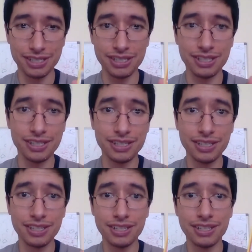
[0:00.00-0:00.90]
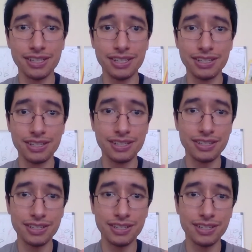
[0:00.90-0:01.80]

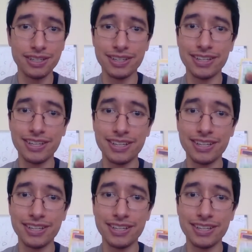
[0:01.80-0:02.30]
No one is speaking in this clip.